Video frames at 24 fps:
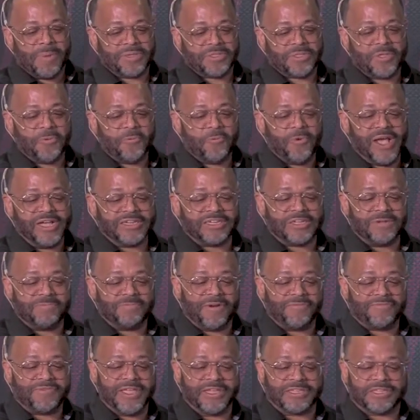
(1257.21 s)
But the
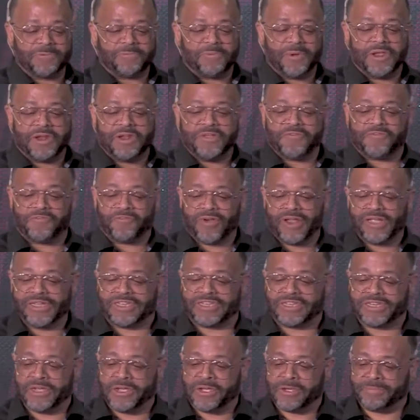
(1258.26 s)
wisdom of discipline and
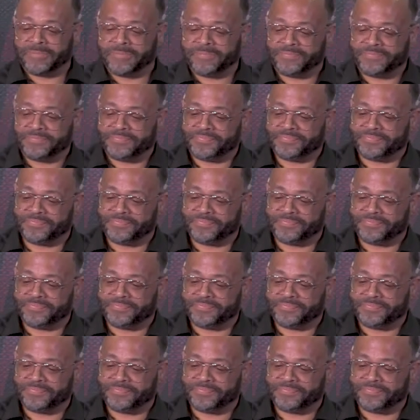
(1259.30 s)
friendship,